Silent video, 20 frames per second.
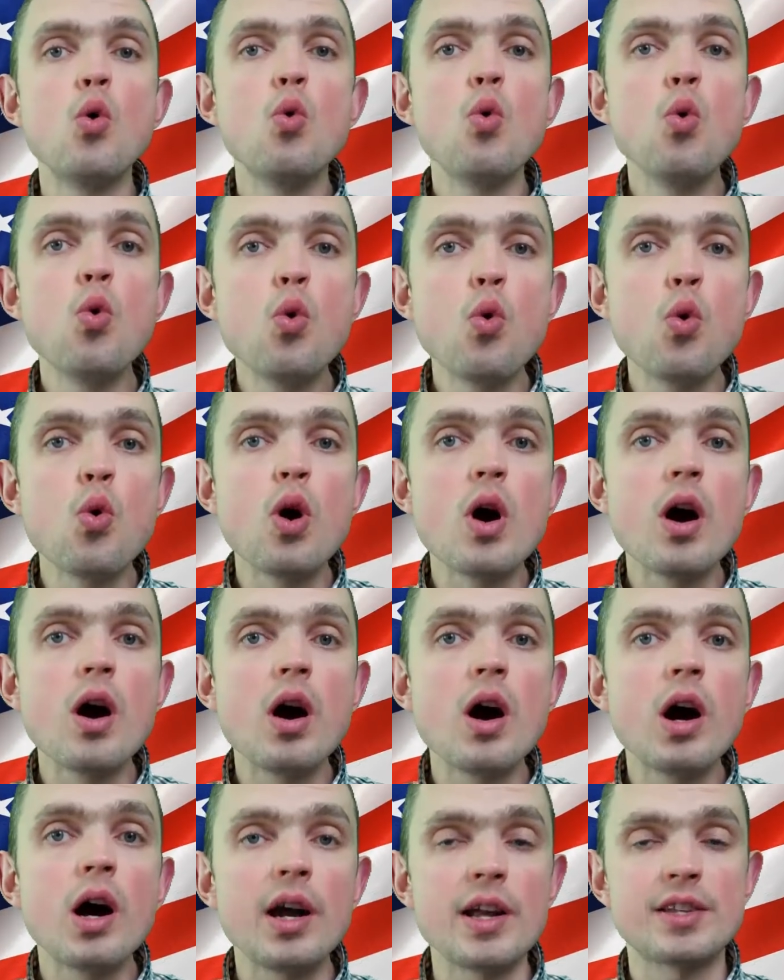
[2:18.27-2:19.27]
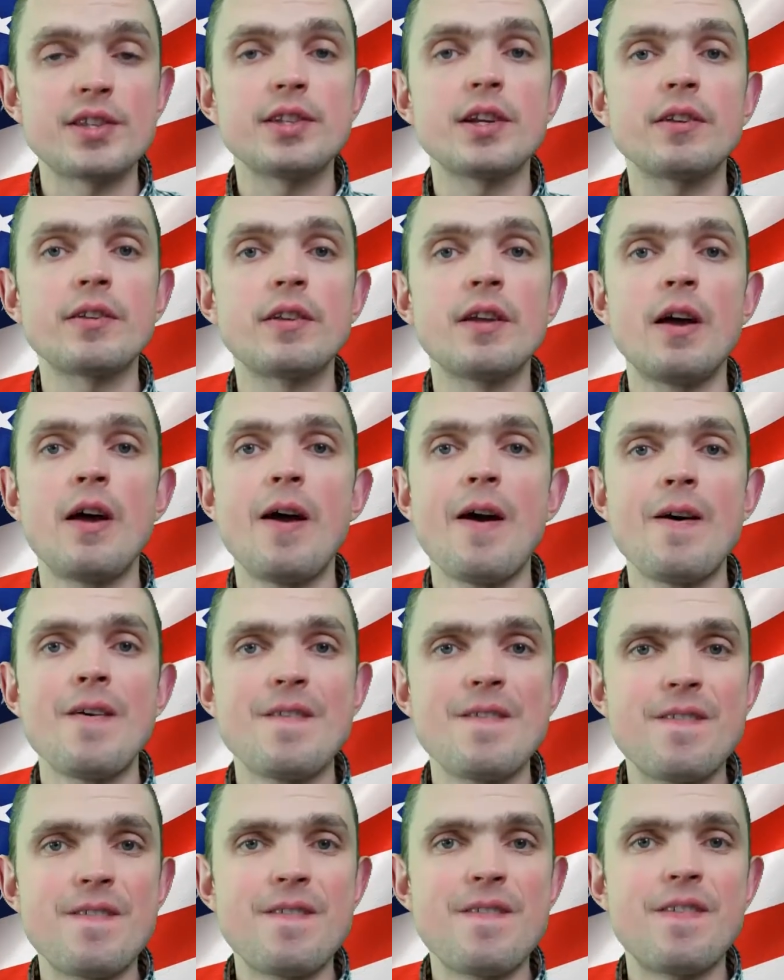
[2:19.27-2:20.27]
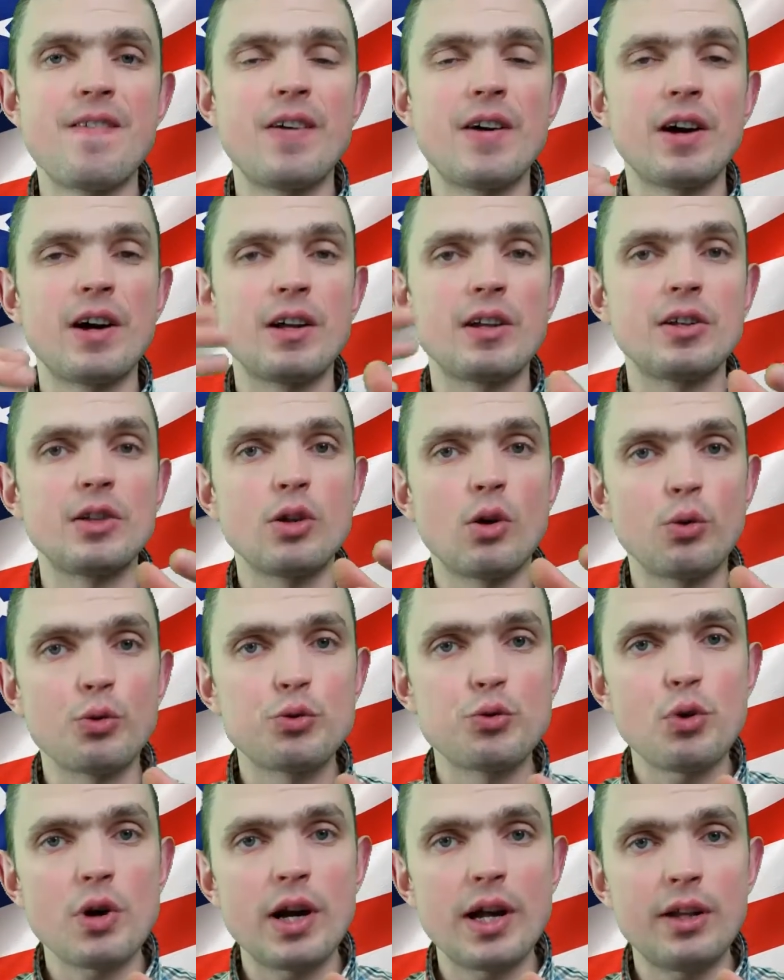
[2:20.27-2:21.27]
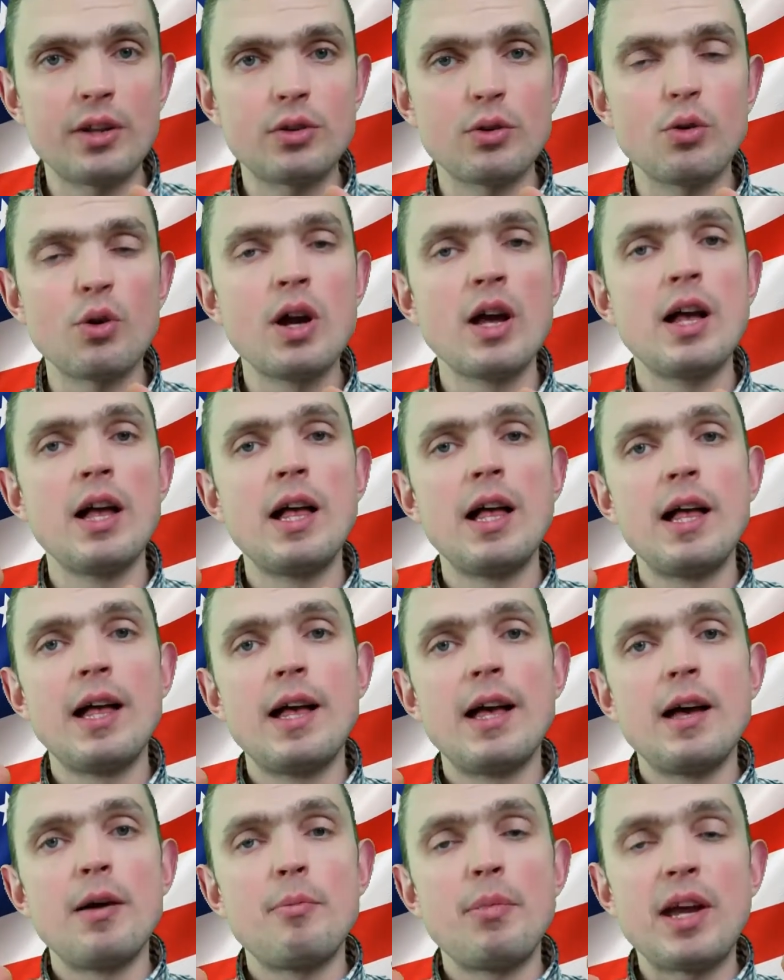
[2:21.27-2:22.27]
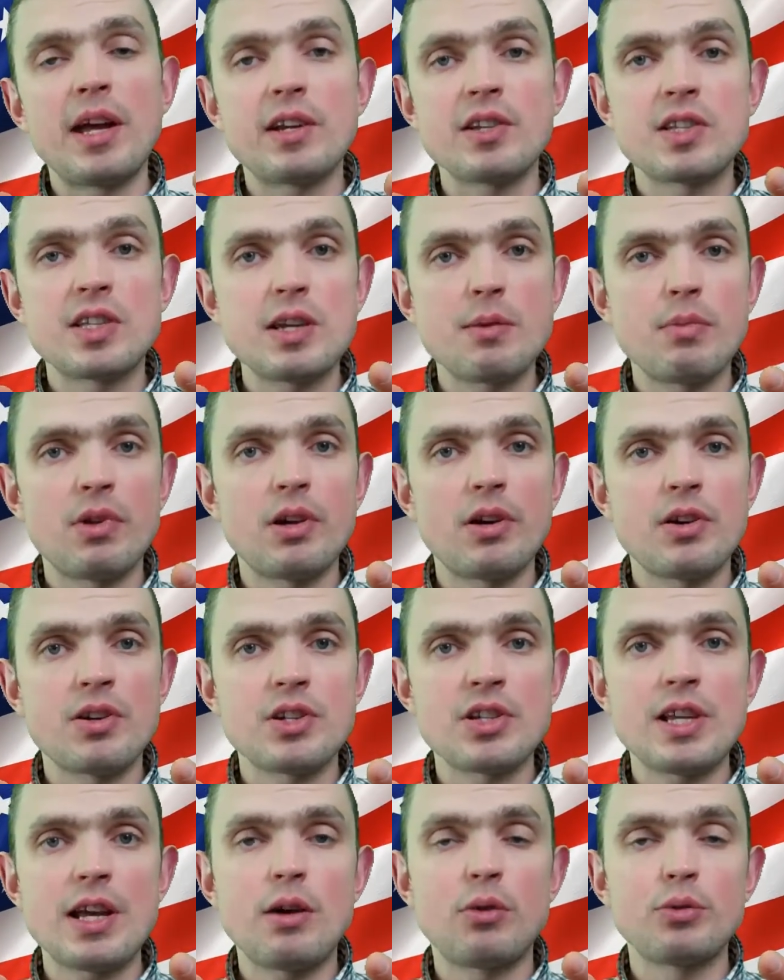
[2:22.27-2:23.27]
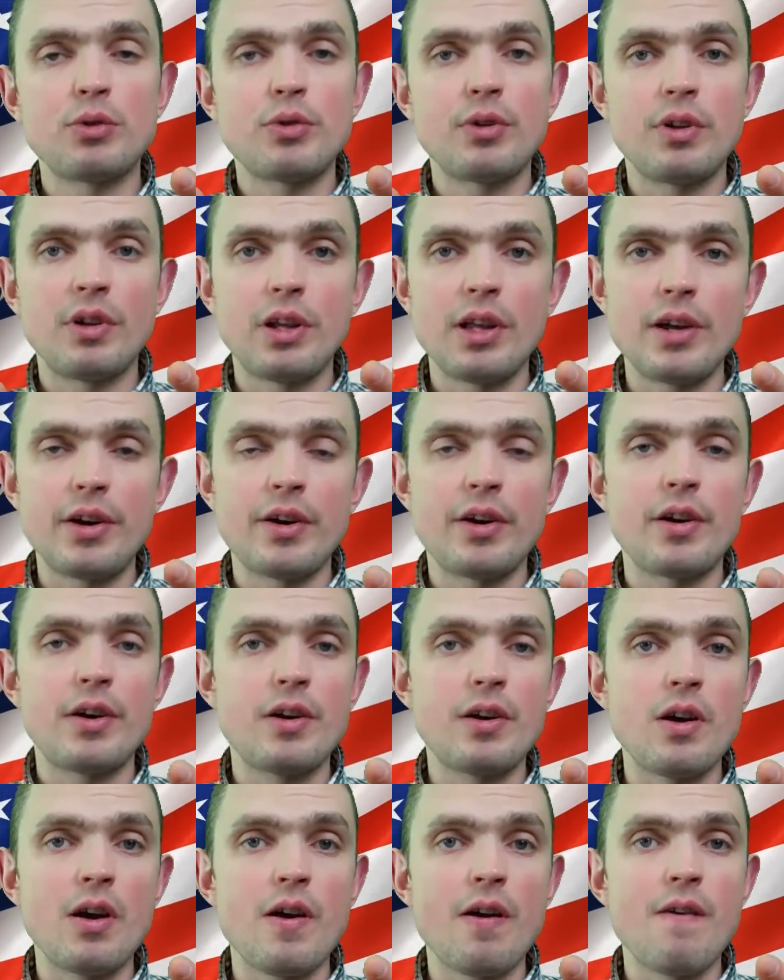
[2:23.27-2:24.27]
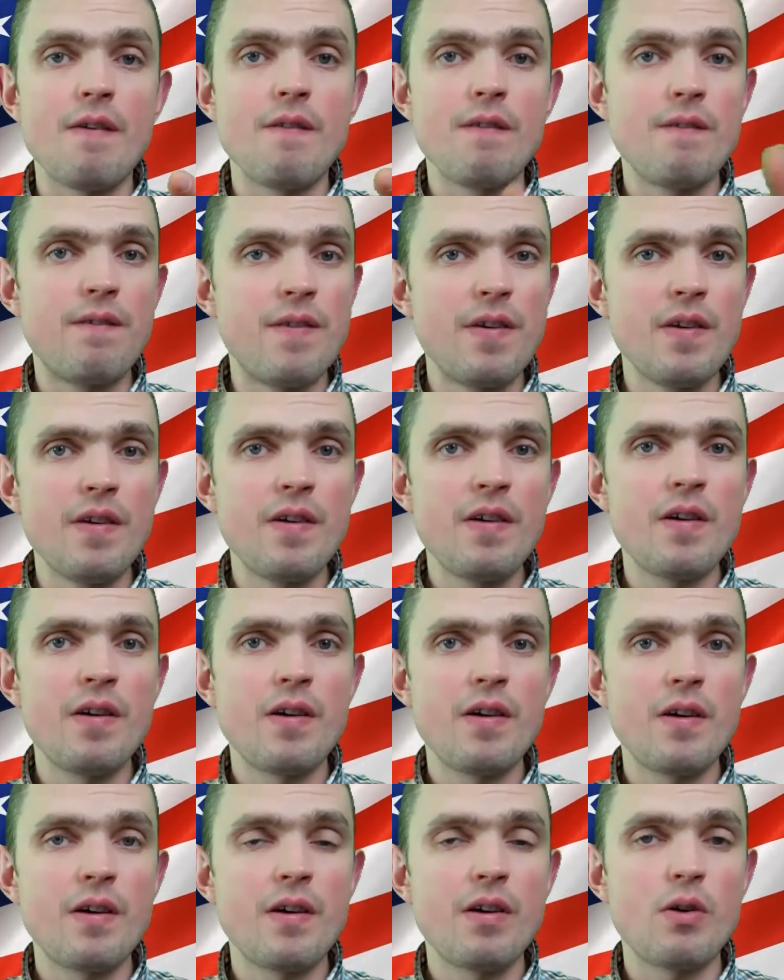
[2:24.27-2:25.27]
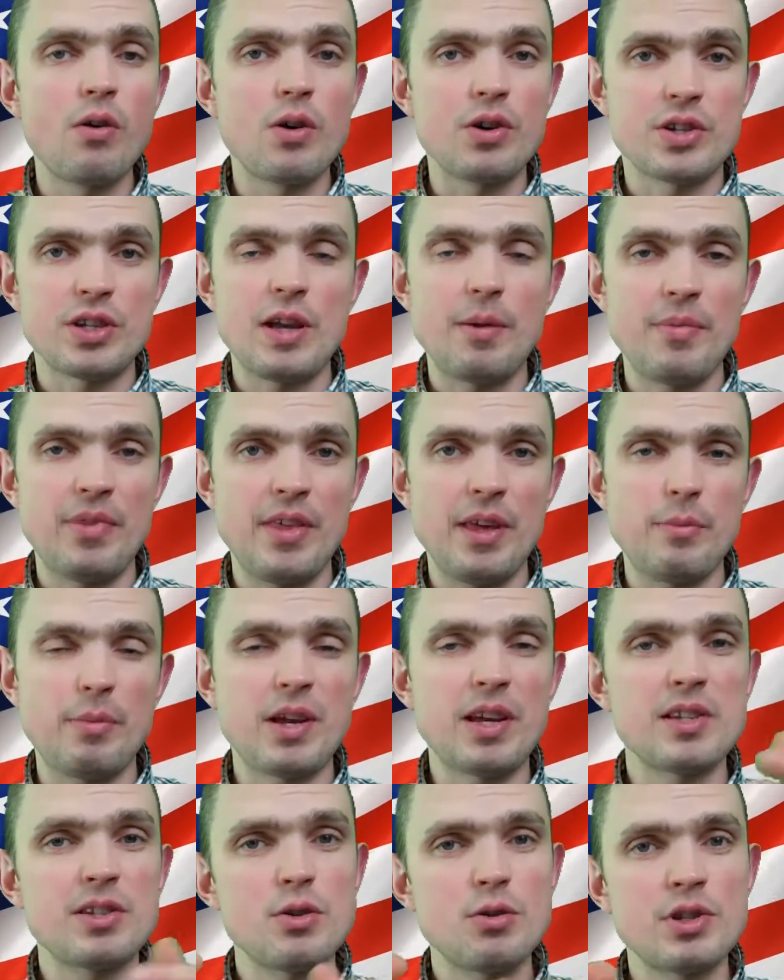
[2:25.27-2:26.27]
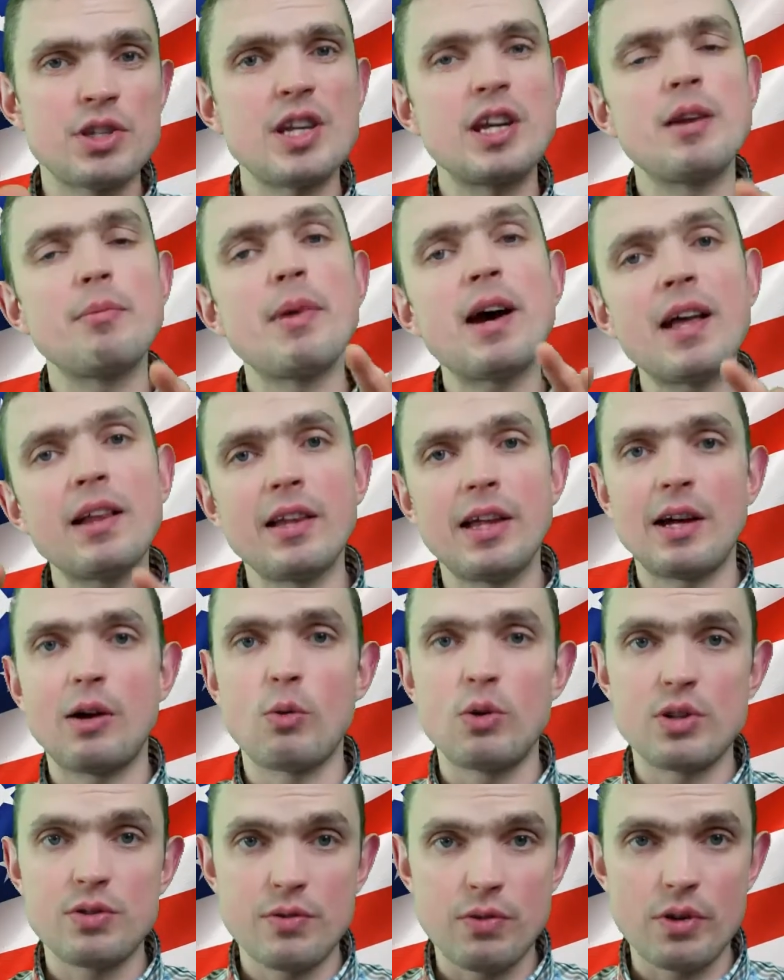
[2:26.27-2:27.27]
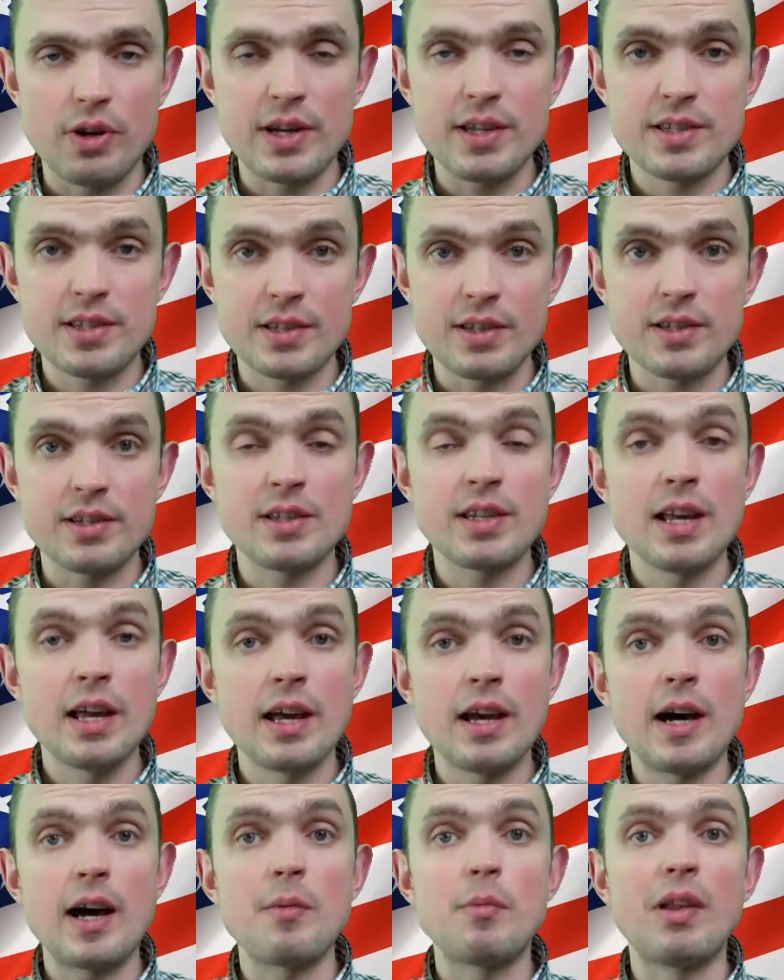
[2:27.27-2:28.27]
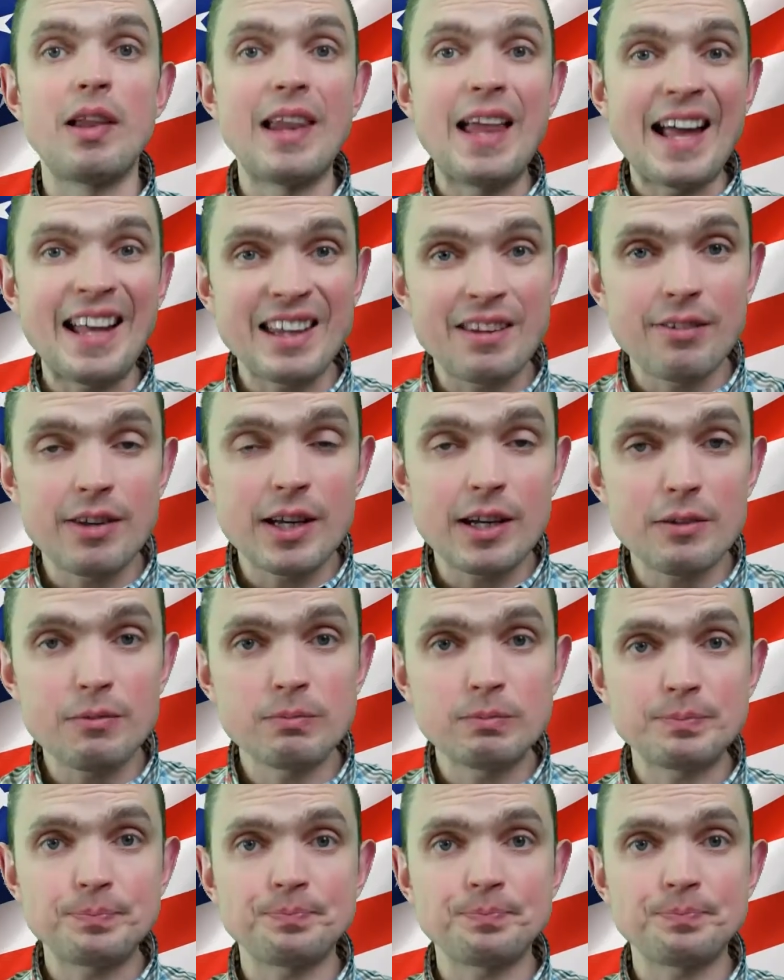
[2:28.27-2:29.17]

U. It's not V. Don't try to make a similar sound to the letter V or something, because you see in my language, for instance, I'm Latvian,